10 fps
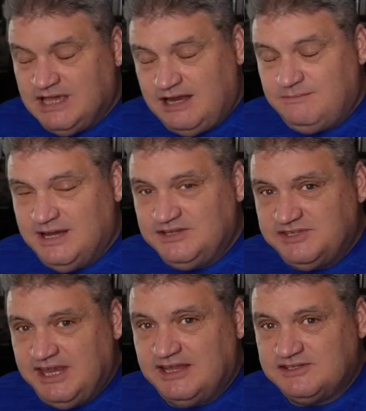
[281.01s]
Kind of makes
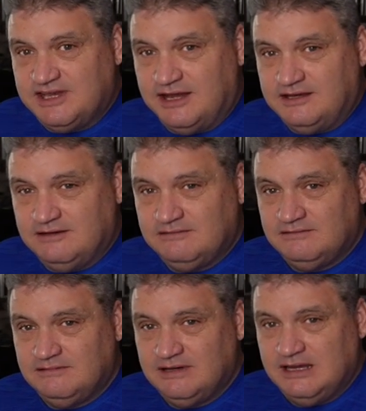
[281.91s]
sense, doesn't it?
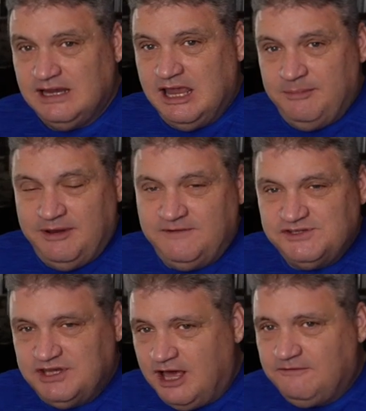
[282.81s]
And if
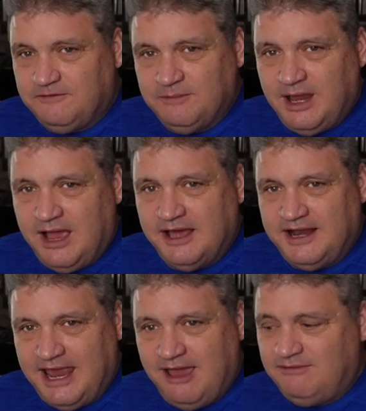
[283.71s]
he's not from
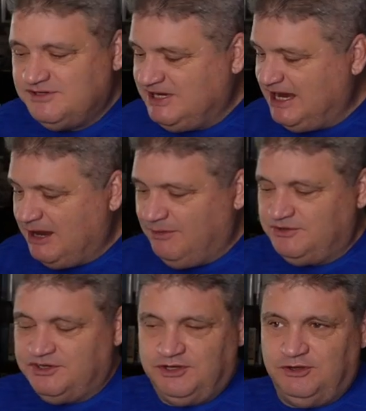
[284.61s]
God, how is he able
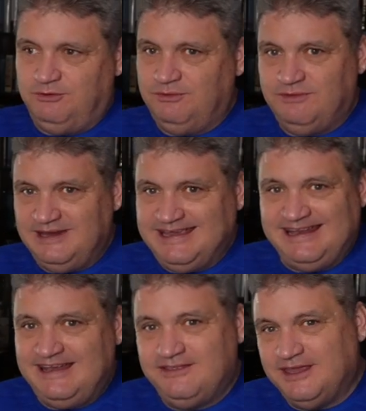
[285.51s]
to do
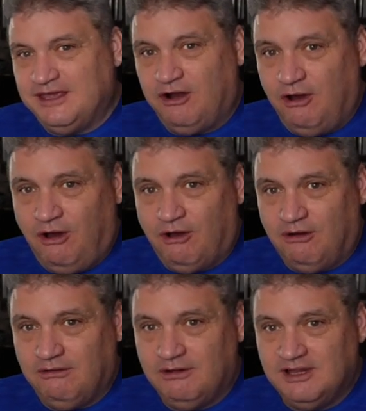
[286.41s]
anything at
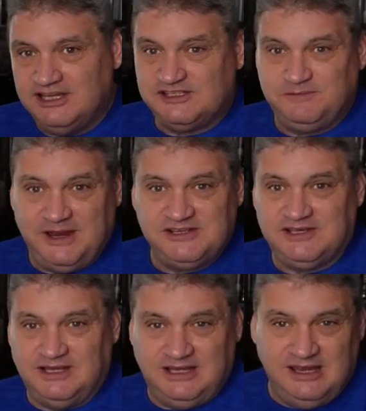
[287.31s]
all,
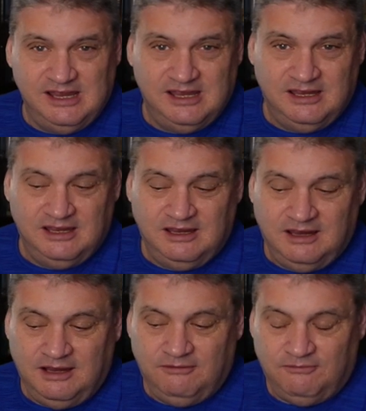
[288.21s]
especially
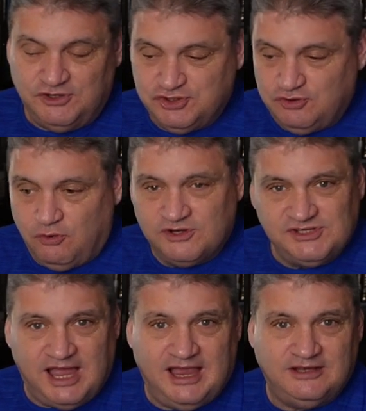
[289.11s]
restore
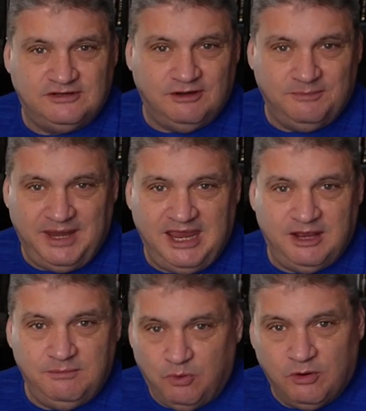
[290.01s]
sight to a
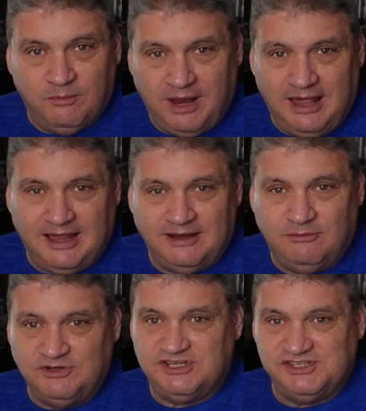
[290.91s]
man born blind,
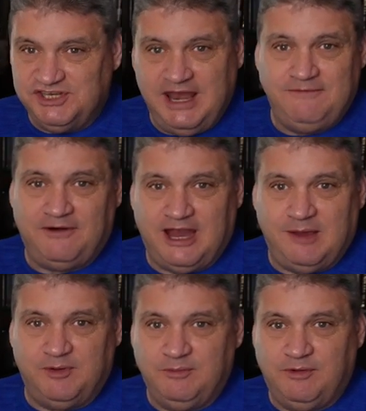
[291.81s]
which has never
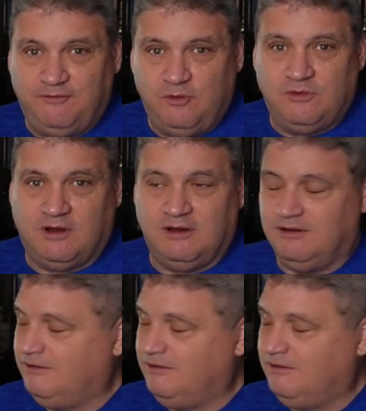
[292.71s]
happened before?